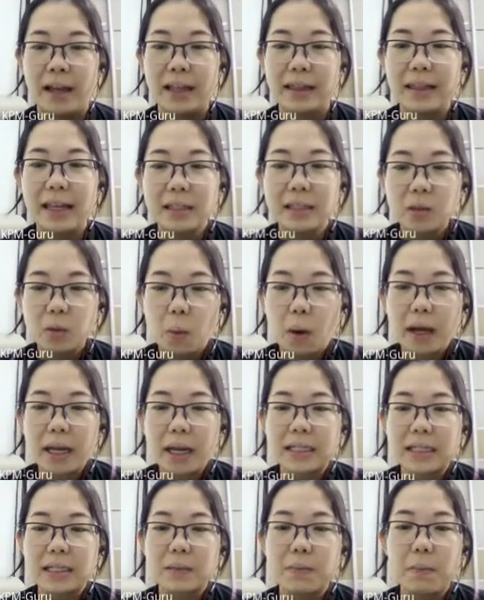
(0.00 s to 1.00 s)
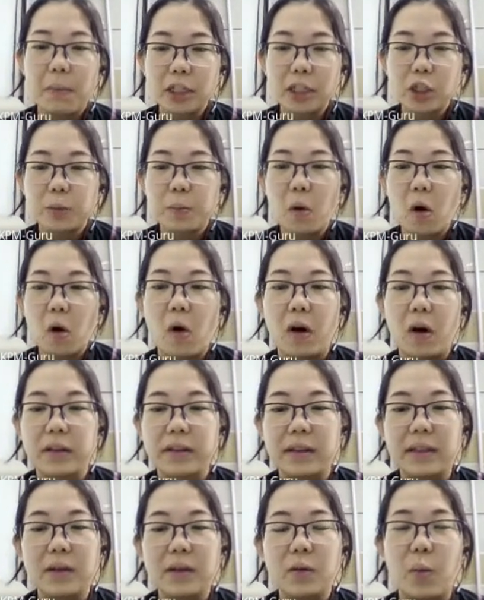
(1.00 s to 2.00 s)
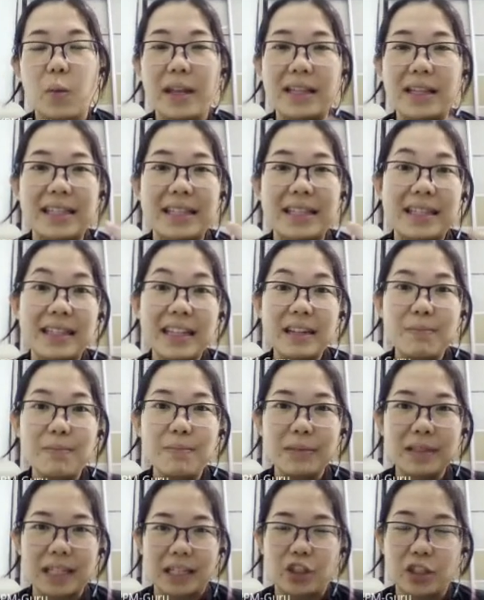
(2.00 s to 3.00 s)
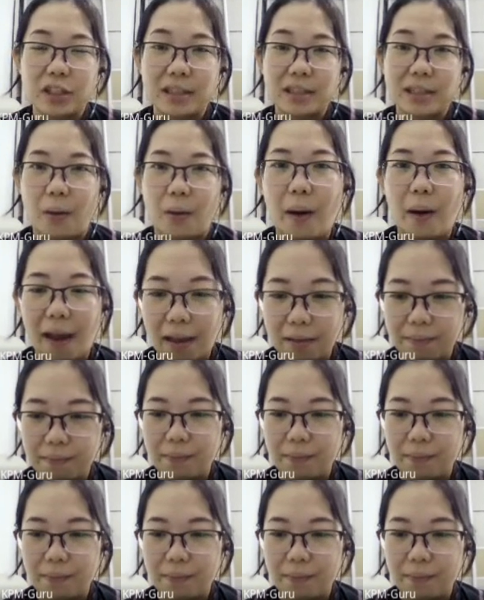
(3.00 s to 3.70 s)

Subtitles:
That's why it's much more hotter when the steam touches our hand.